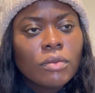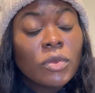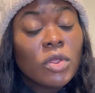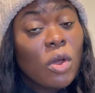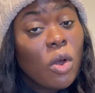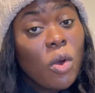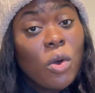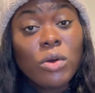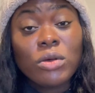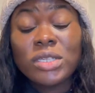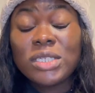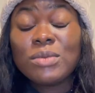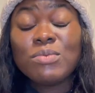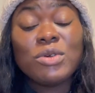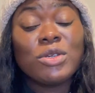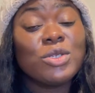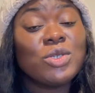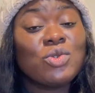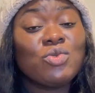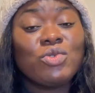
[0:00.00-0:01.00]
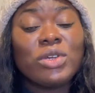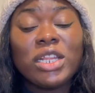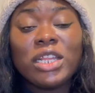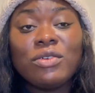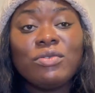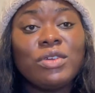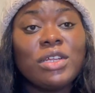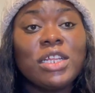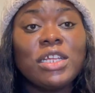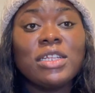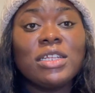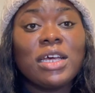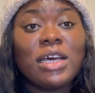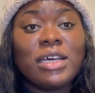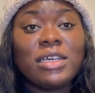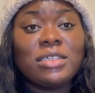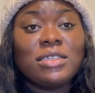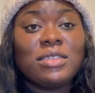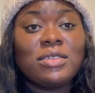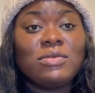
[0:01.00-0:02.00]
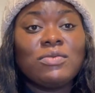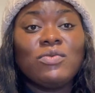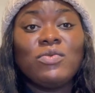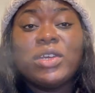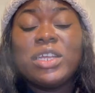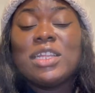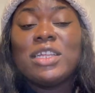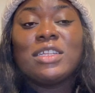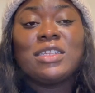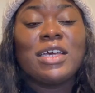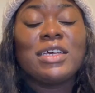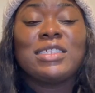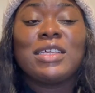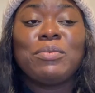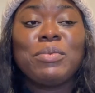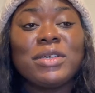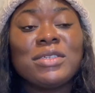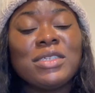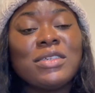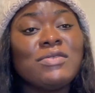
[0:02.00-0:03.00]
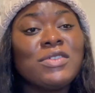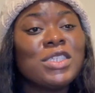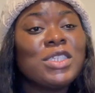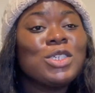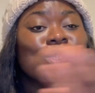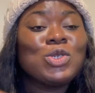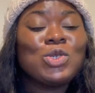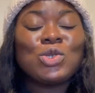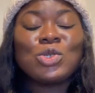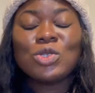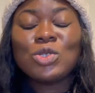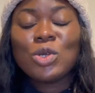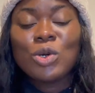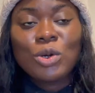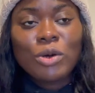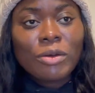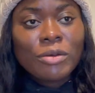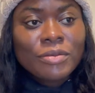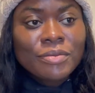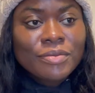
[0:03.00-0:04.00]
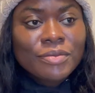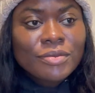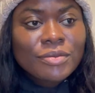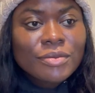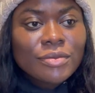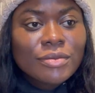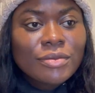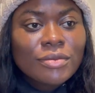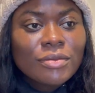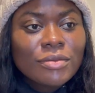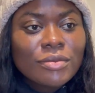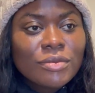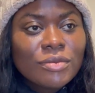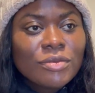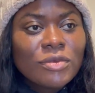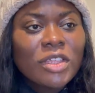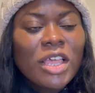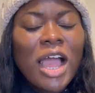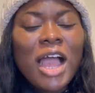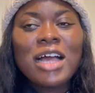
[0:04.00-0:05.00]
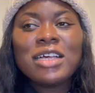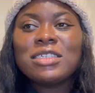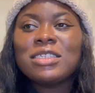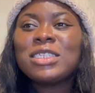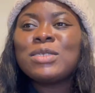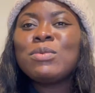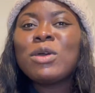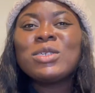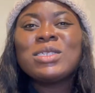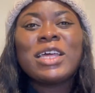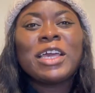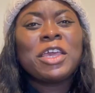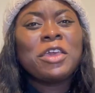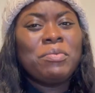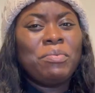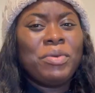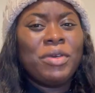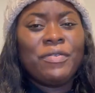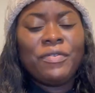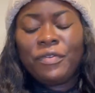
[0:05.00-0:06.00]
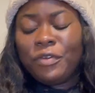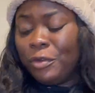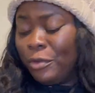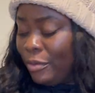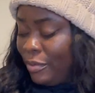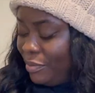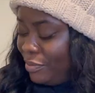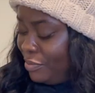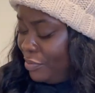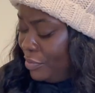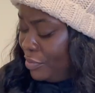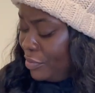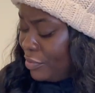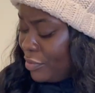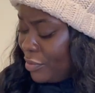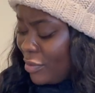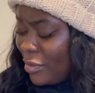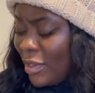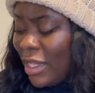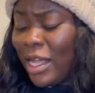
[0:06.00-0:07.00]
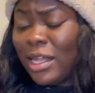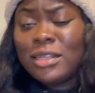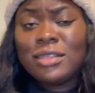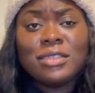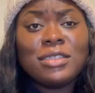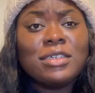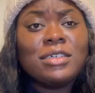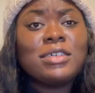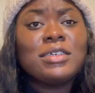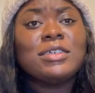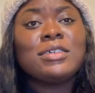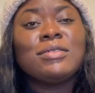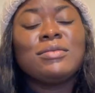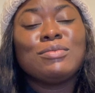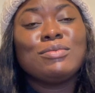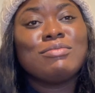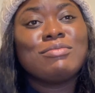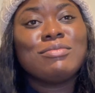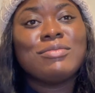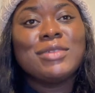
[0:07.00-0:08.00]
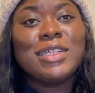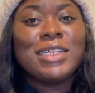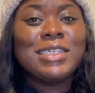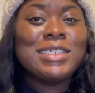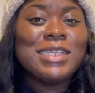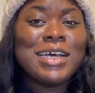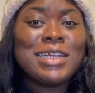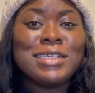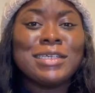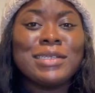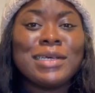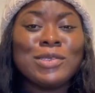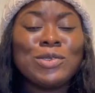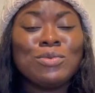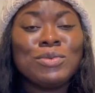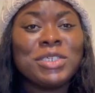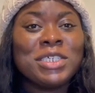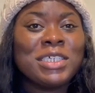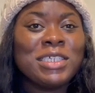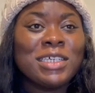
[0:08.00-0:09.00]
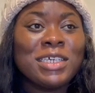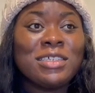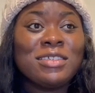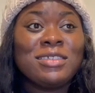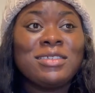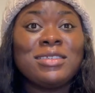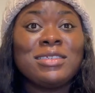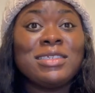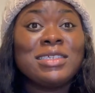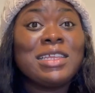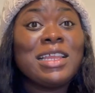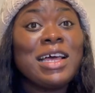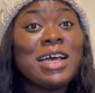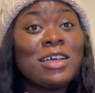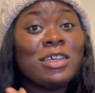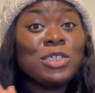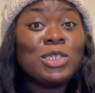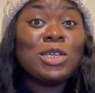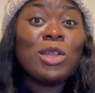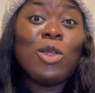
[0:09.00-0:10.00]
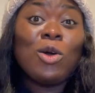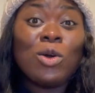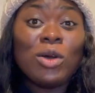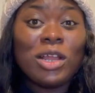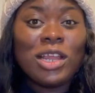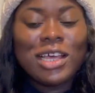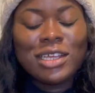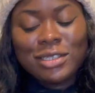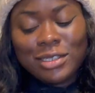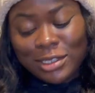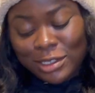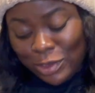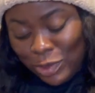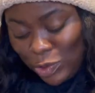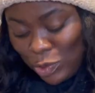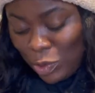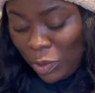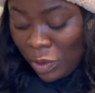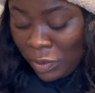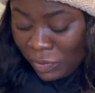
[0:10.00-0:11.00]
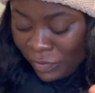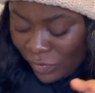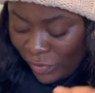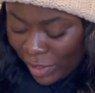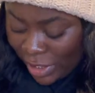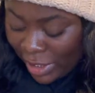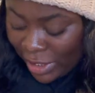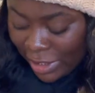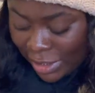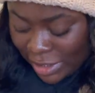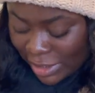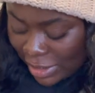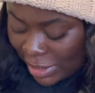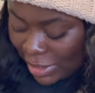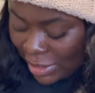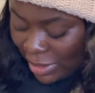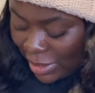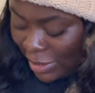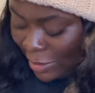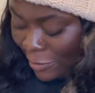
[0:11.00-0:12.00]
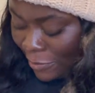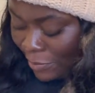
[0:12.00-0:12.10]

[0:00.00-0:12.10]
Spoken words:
Oh, it smells really, really nice. Really nice. I perceived it in store. It smells like a perfume. And the lady that attended to me, she said it's long lasting, so hopefully it is.